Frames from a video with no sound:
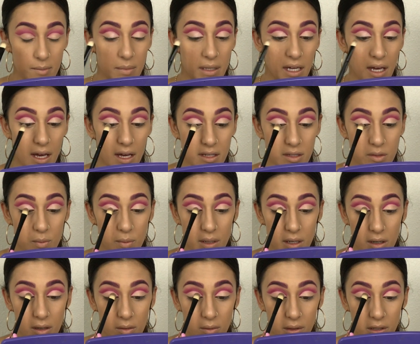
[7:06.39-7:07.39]
because we
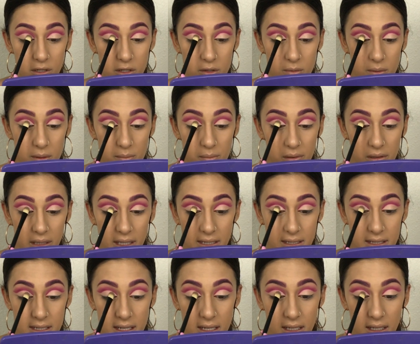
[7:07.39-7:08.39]
are going to be
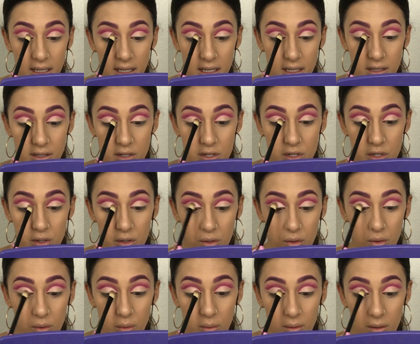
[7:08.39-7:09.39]
blending
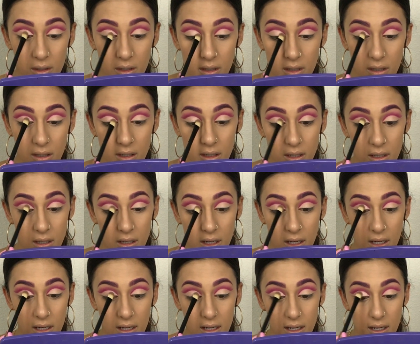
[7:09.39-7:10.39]
into
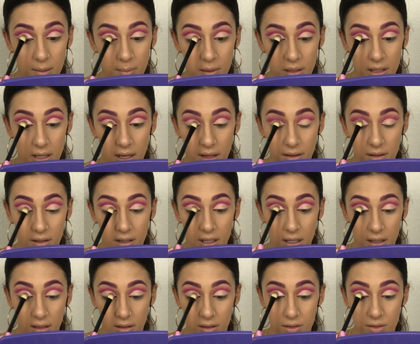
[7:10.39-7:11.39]
a couple other
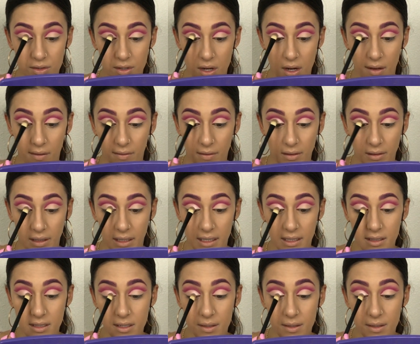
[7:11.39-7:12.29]
colors on the lid.